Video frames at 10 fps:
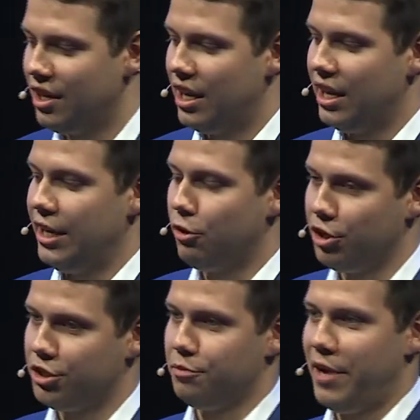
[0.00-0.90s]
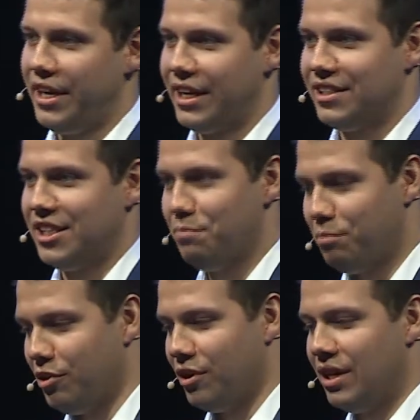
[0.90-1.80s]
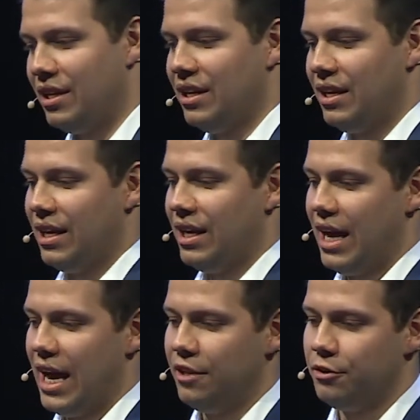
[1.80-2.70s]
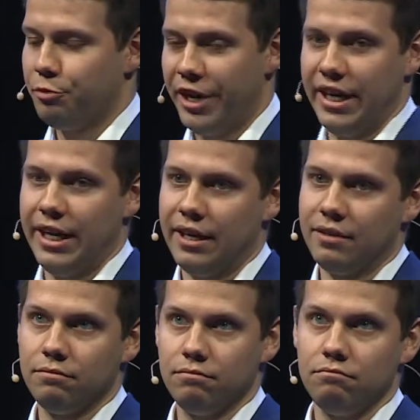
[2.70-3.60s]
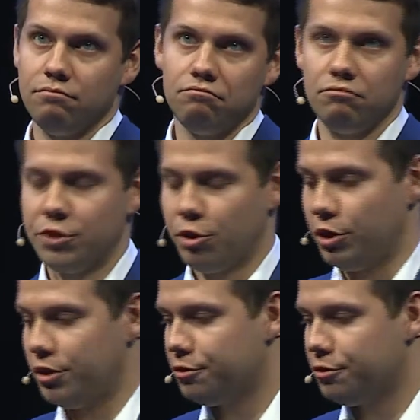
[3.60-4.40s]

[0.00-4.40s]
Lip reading: in order to make it simple and really short.